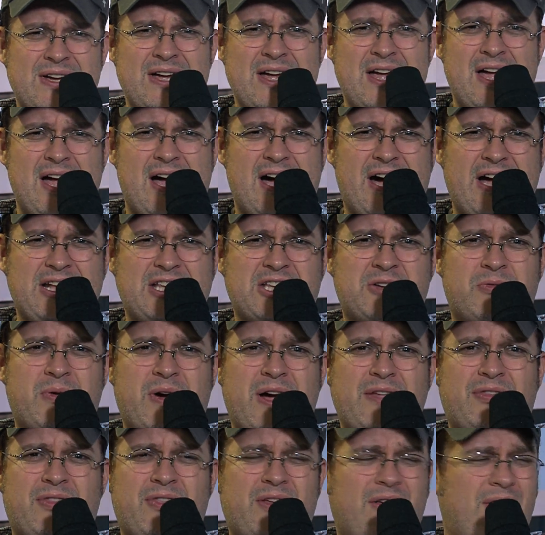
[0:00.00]
I hmm.
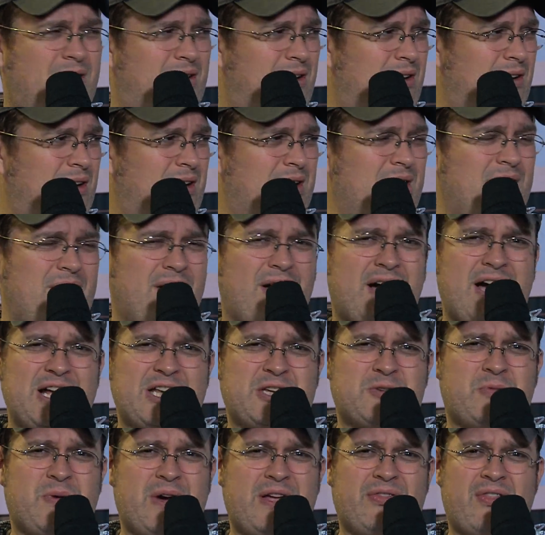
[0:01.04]
tried the I
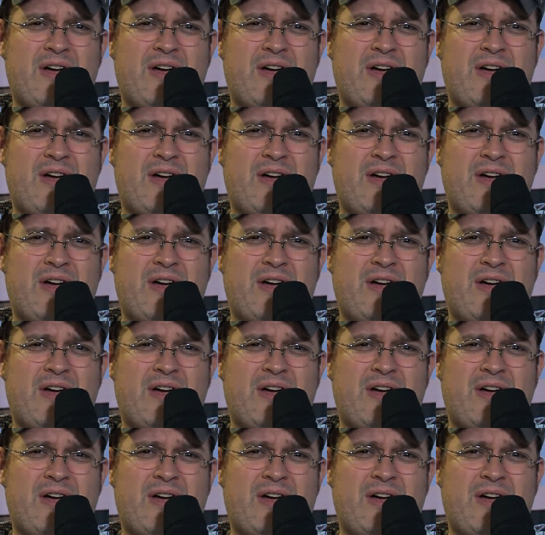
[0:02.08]
tried